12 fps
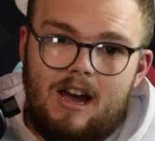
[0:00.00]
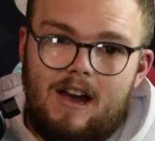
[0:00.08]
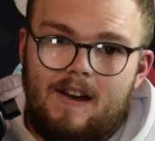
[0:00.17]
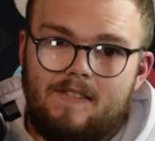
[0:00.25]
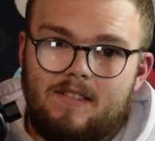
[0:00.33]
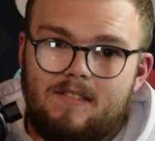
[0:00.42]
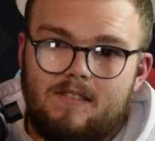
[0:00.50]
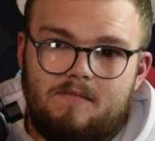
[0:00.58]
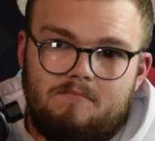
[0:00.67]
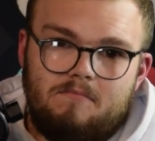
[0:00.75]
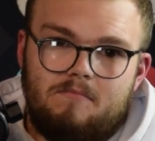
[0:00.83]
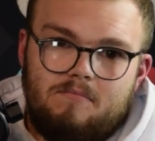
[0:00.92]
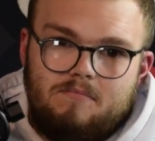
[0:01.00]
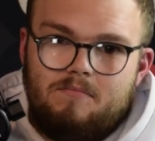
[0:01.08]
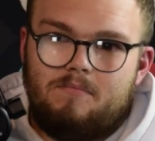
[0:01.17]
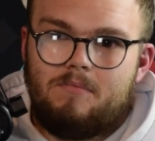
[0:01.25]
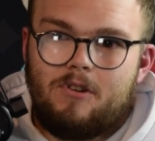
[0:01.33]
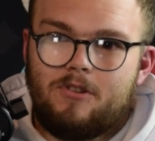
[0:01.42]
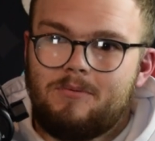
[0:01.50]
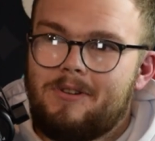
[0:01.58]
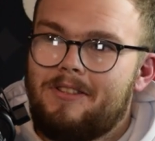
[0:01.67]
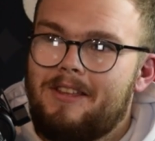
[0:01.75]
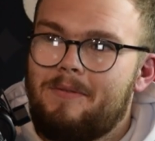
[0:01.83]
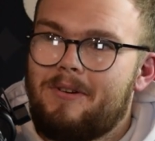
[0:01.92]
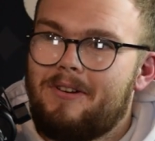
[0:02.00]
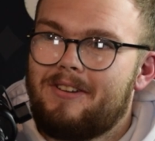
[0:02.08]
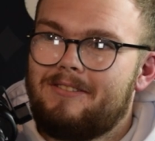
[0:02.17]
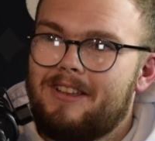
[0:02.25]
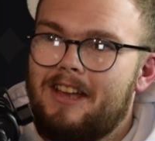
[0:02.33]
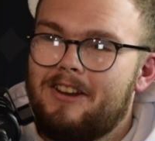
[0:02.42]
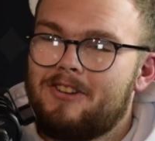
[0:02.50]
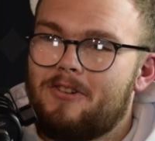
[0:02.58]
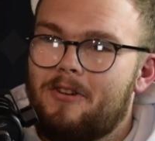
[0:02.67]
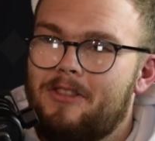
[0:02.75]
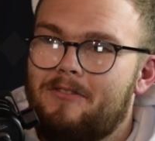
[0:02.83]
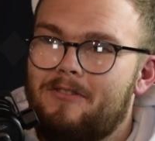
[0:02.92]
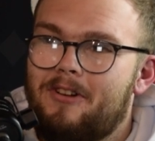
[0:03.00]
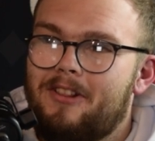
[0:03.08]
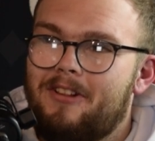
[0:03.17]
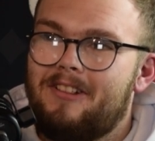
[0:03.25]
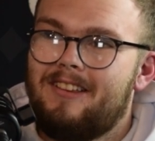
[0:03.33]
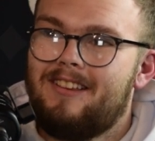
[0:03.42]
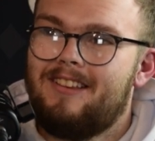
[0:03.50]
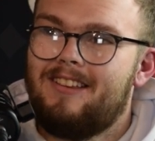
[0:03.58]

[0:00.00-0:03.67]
And because we've done that, we got kind of shot in the foot a little.